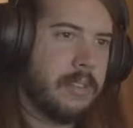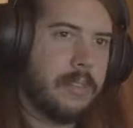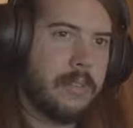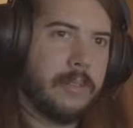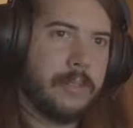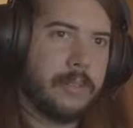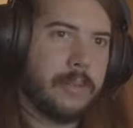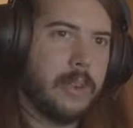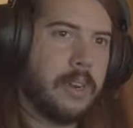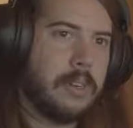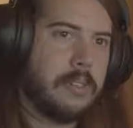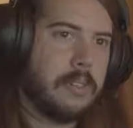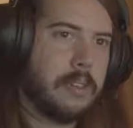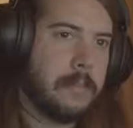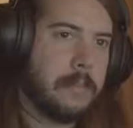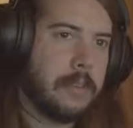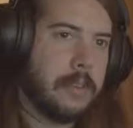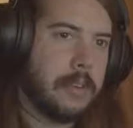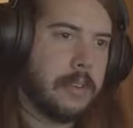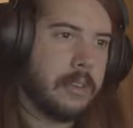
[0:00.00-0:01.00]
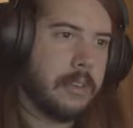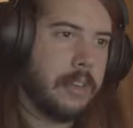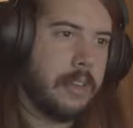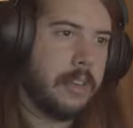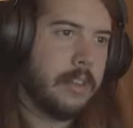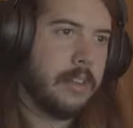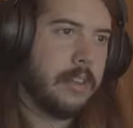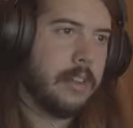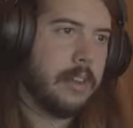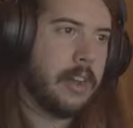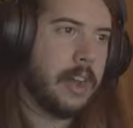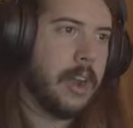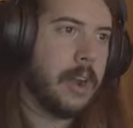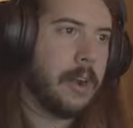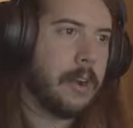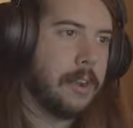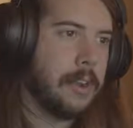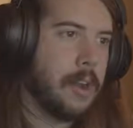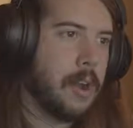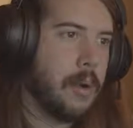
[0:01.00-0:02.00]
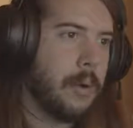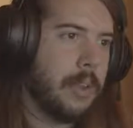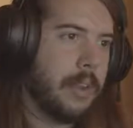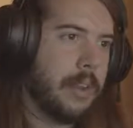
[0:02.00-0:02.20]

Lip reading: was quite something, and I already own